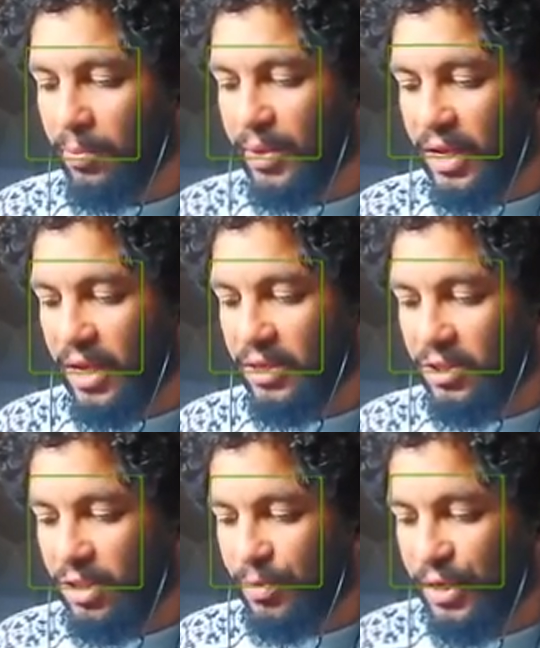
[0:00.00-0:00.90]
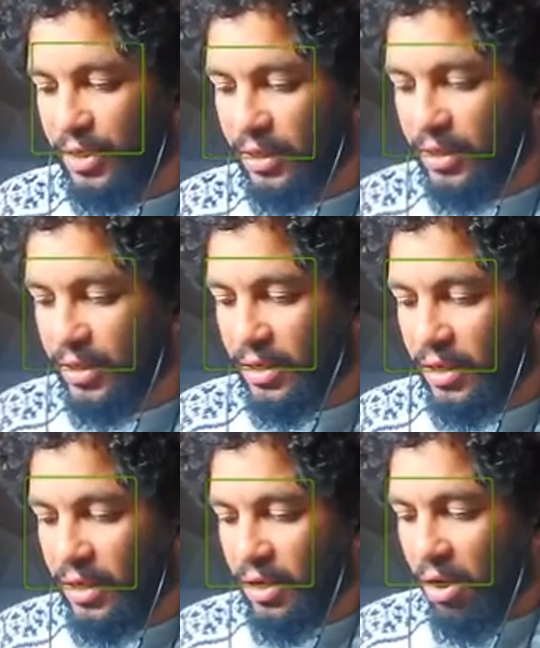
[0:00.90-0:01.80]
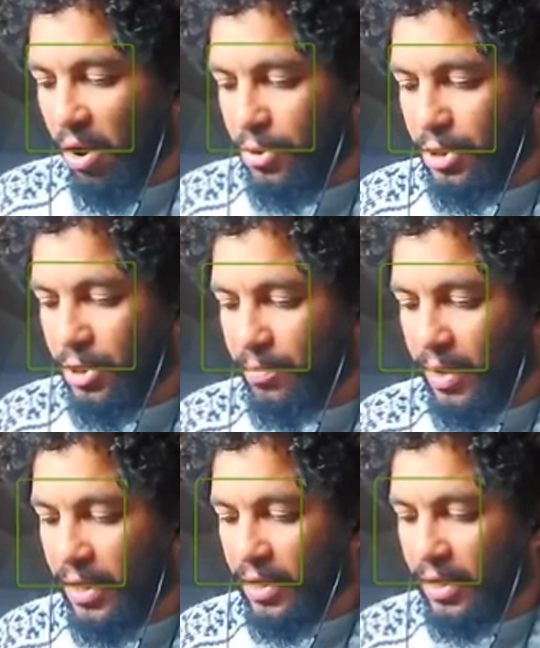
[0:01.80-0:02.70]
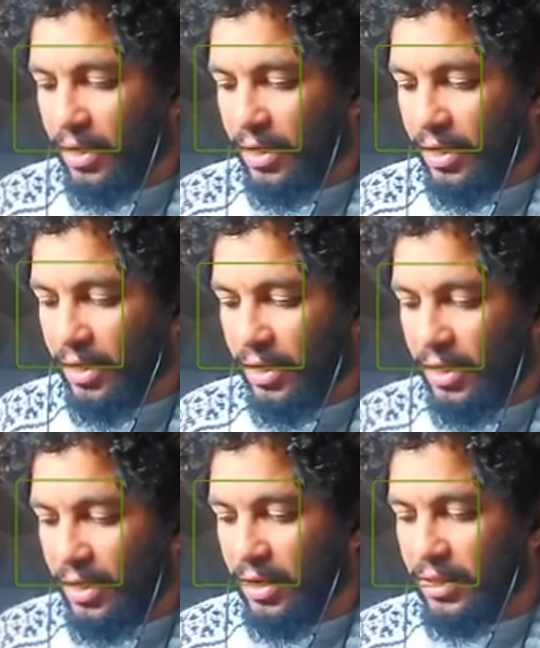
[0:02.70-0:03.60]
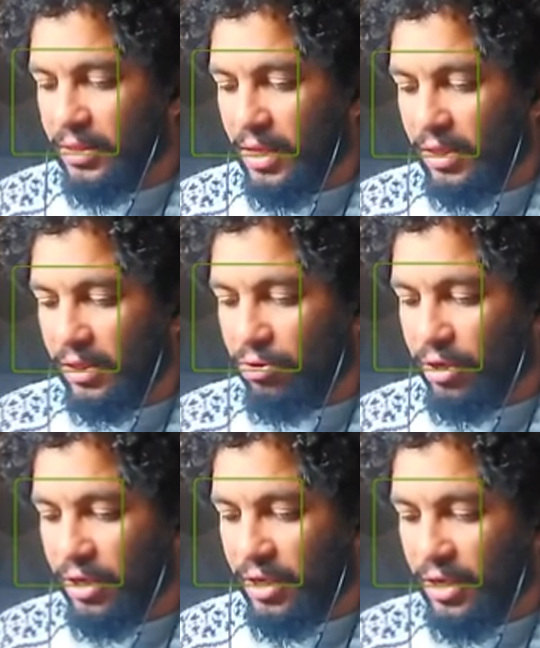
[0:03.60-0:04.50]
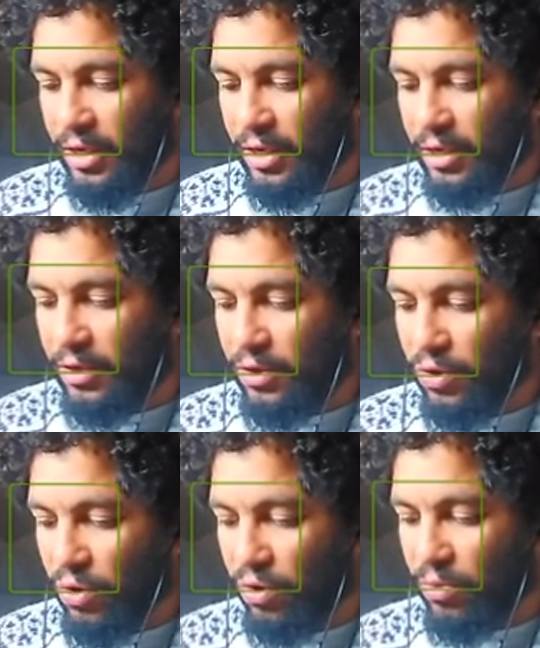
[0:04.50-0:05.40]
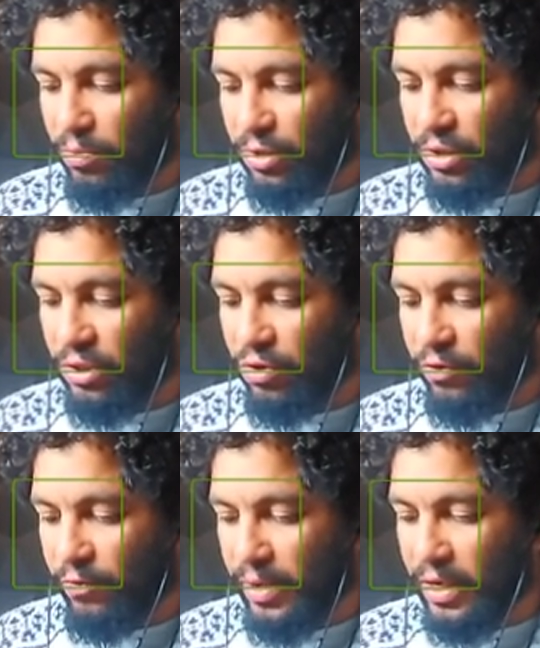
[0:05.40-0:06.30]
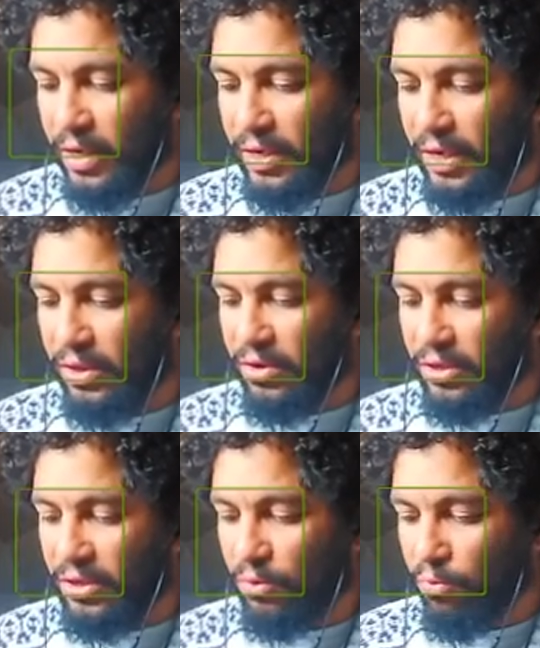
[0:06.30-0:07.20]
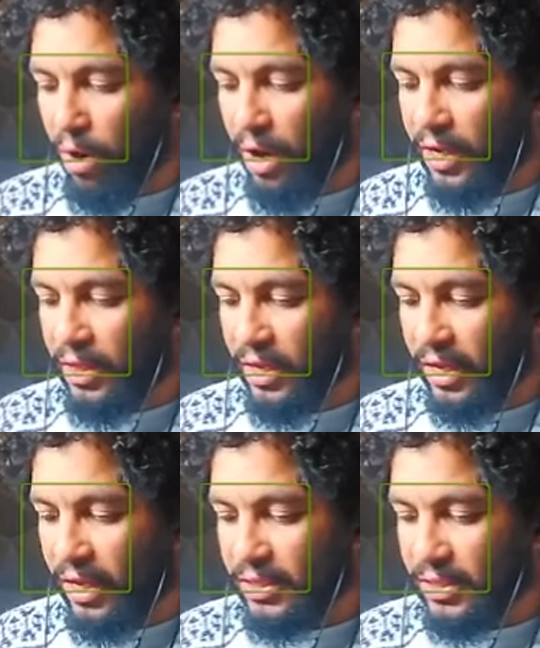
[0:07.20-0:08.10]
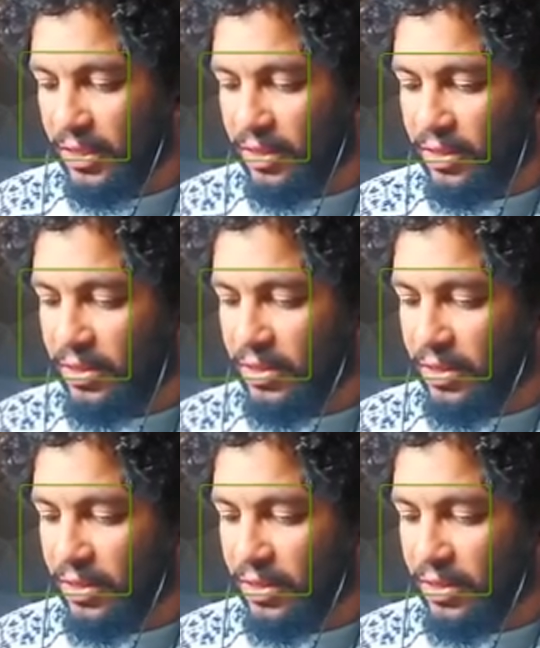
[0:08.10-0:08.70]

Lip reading: Began to speak. O ye men, it is not the great king, nor the multitude of men, neither is it wine that excelleth.